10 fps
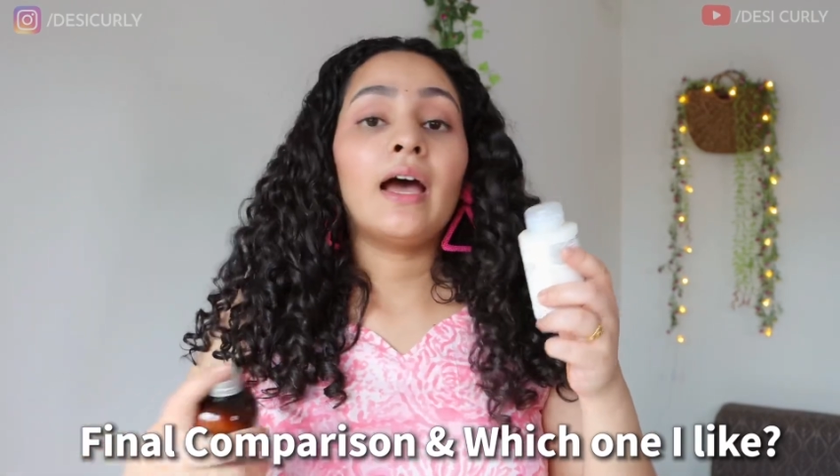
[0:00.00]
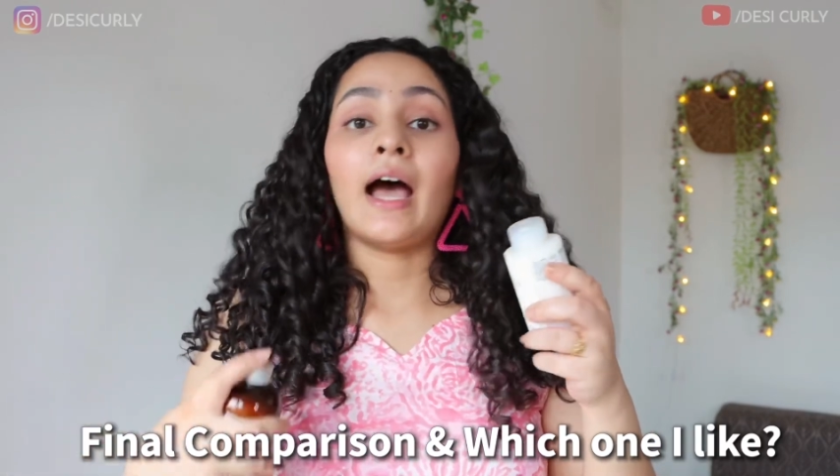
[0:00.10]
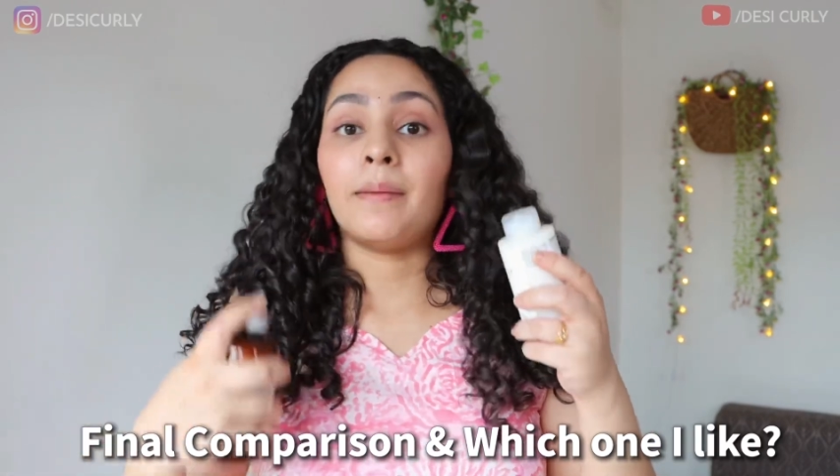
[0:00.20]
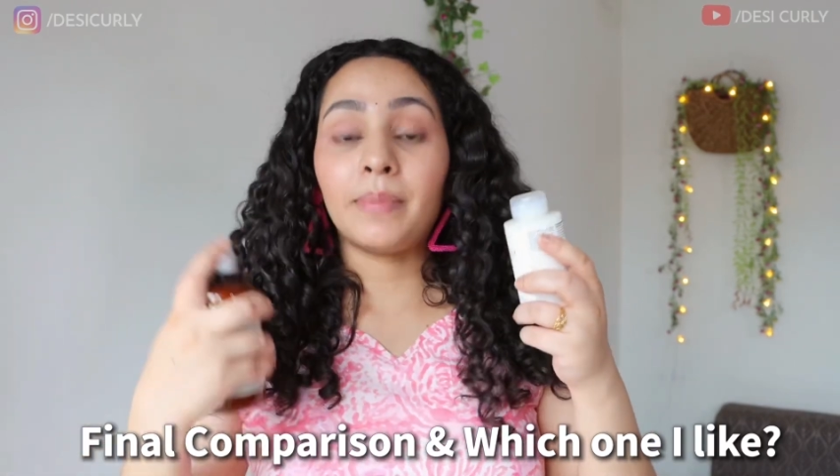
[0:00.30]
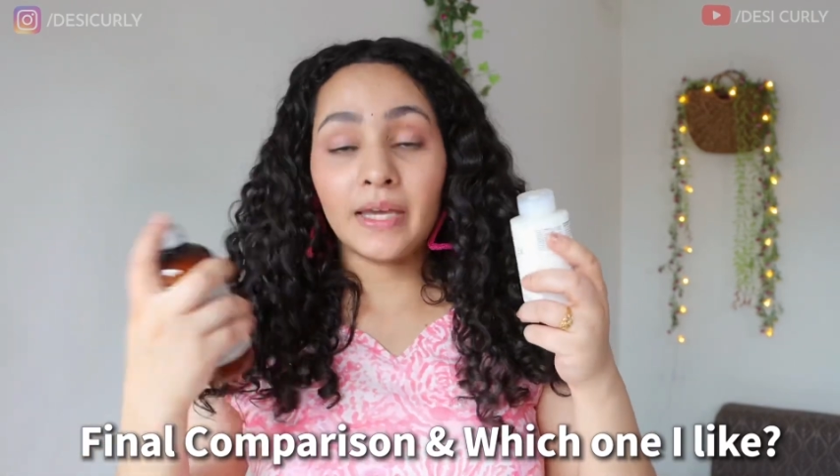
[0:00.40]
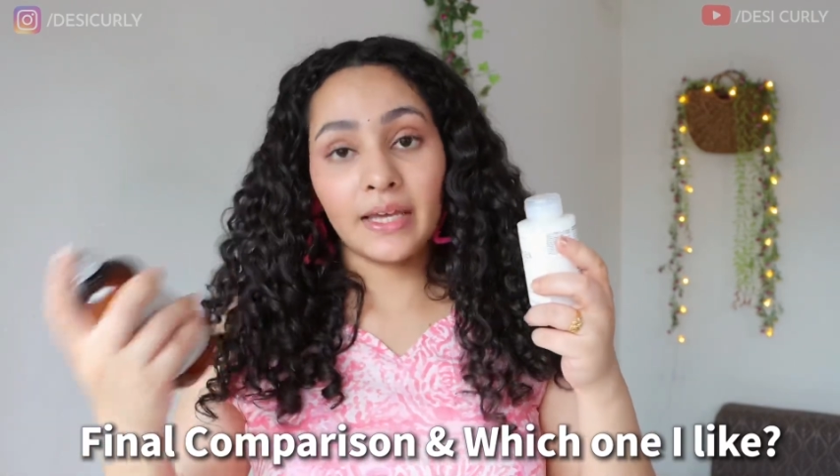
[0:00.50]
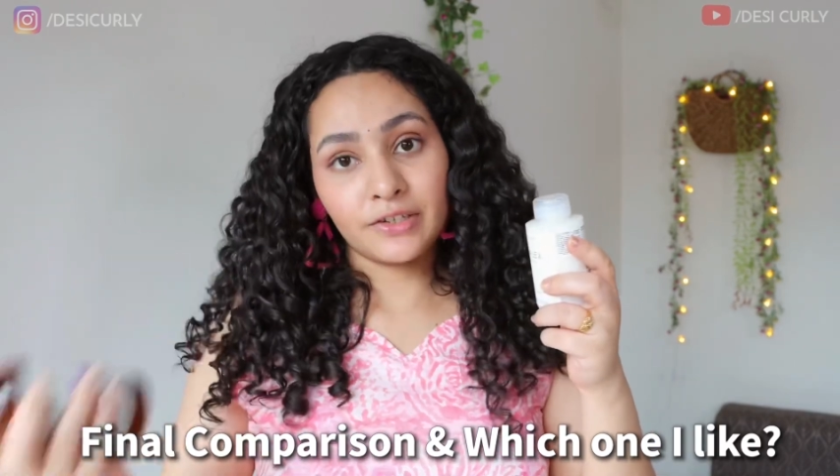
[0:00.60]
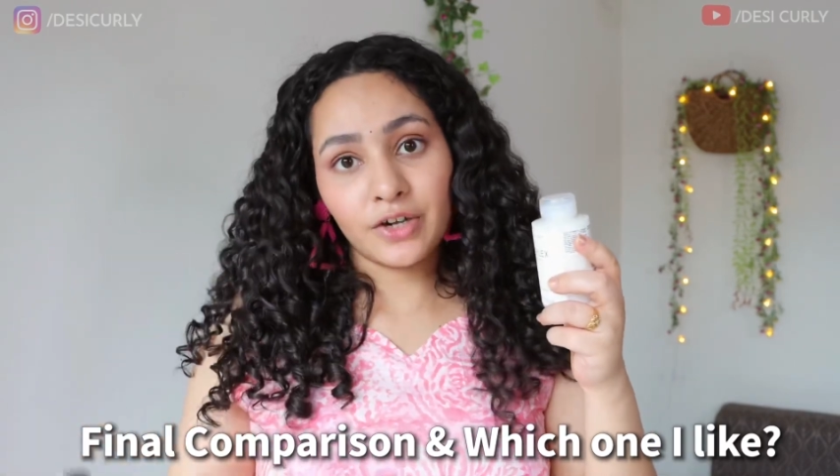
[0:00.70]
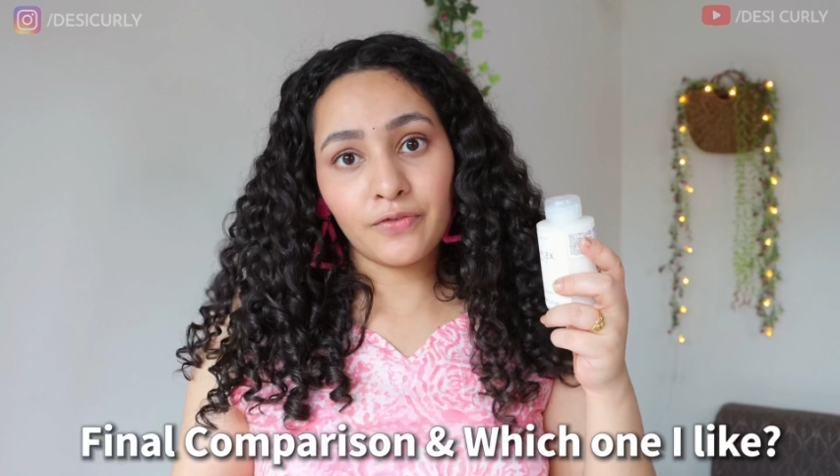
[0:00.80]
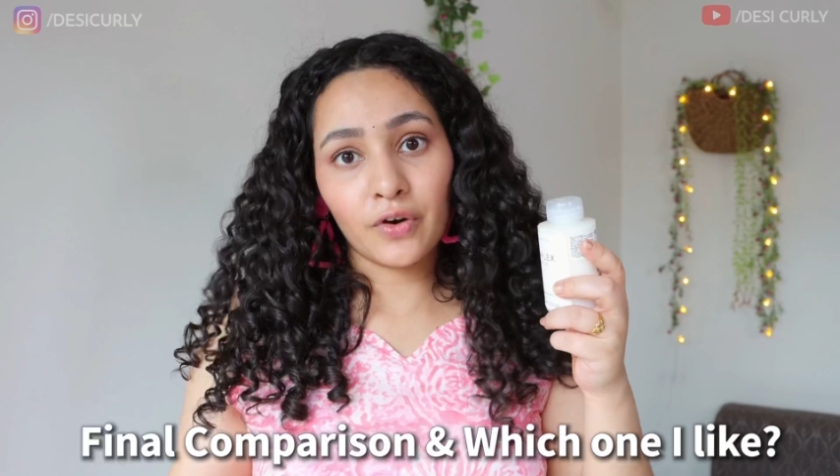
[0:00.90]
I'm paying
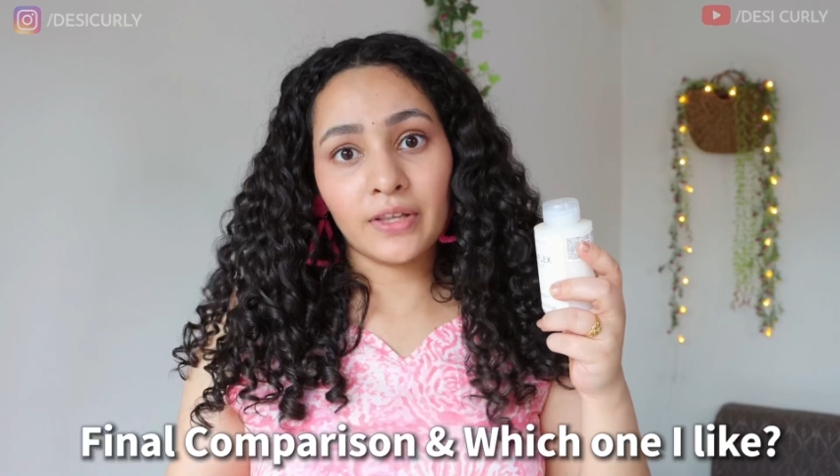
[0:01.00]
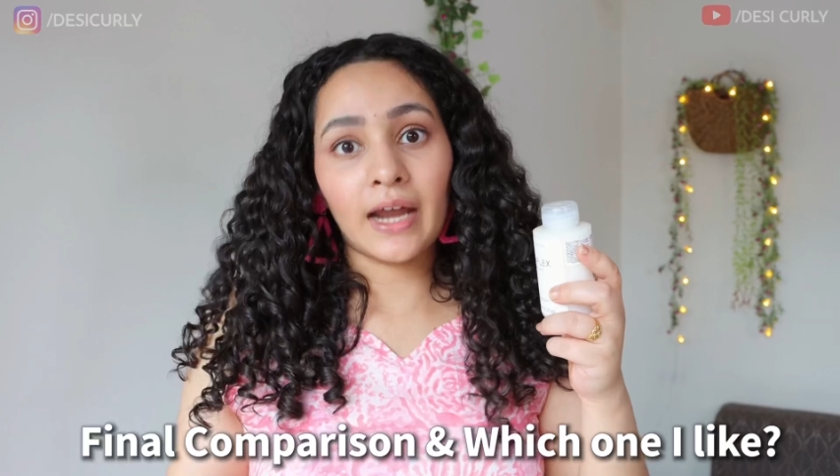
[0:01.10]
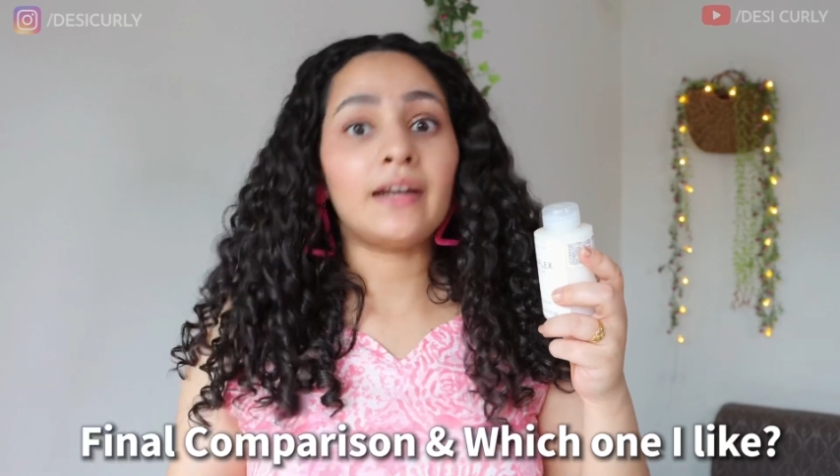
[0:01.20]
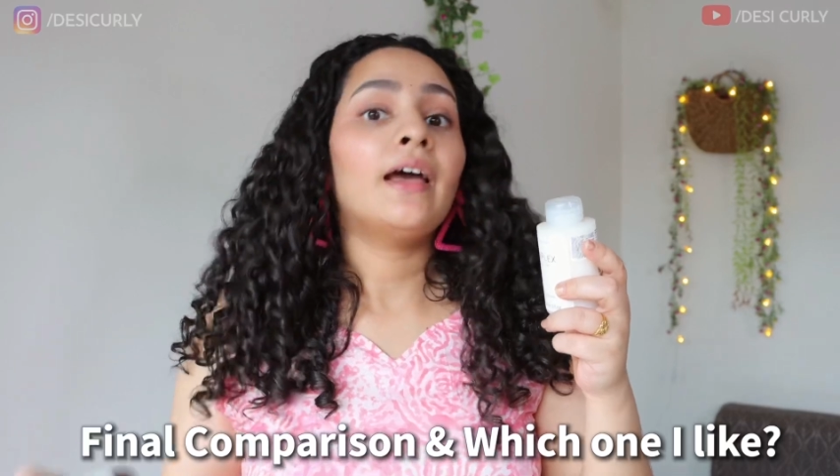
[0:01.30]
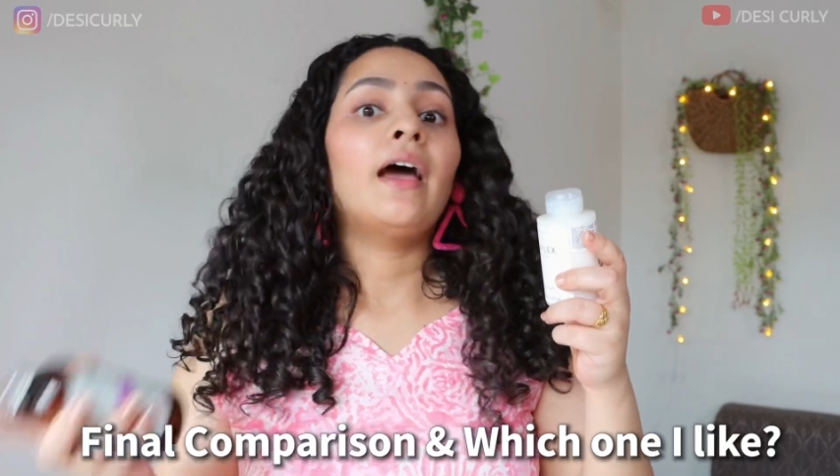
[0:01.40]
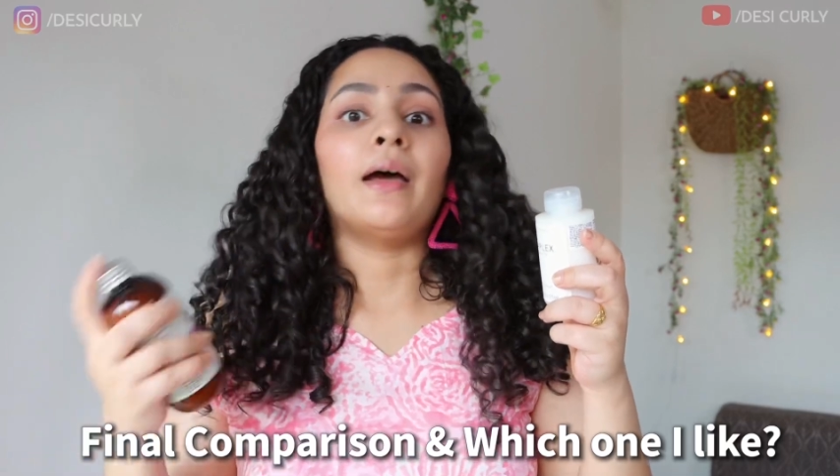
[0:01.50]
extra for that.